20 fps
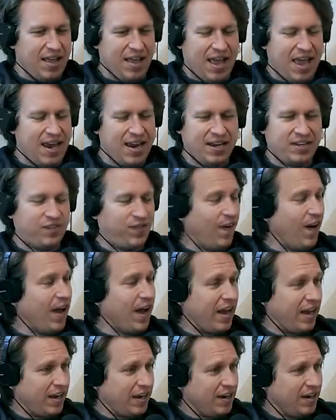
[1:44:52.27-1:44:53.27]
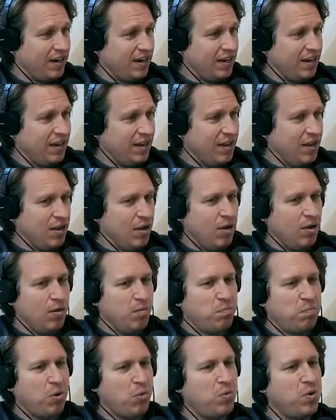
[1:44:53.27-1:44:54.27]
And it's fine. Yeah.
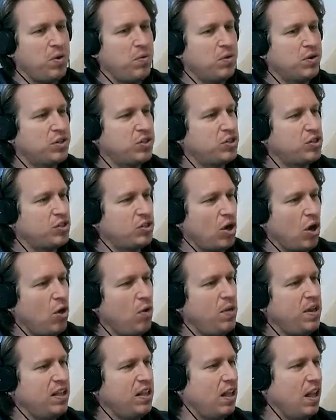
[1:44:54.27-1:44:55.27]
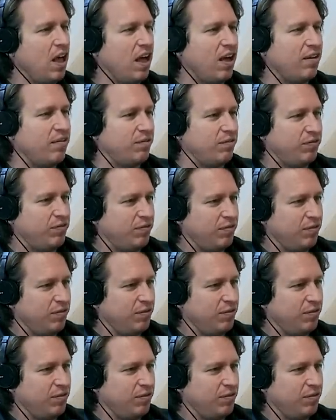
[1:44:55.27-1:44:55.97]
But we were so in love